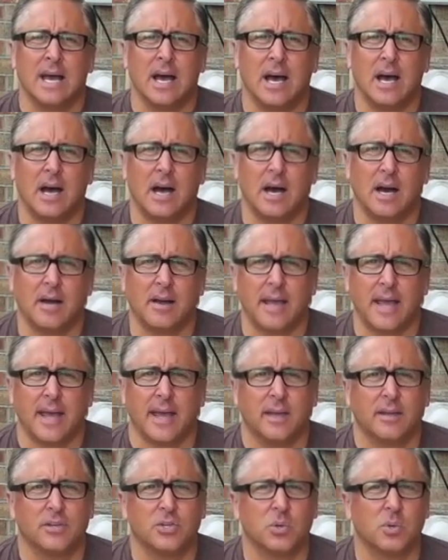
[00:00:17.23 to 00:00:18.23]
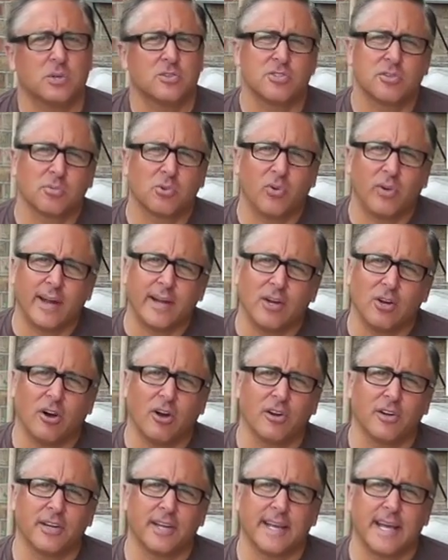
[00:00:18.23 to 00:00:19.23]
uh, and doing some great
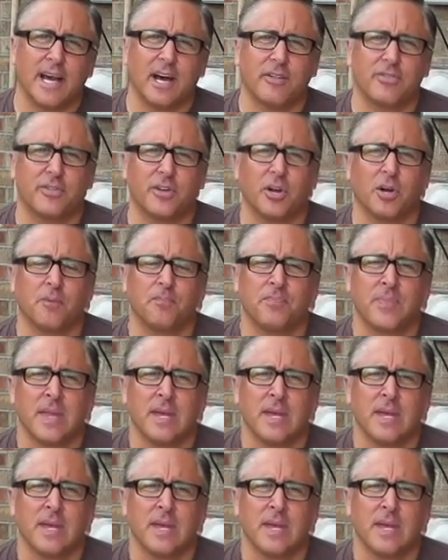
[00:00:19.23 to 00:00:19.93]
gardening out there.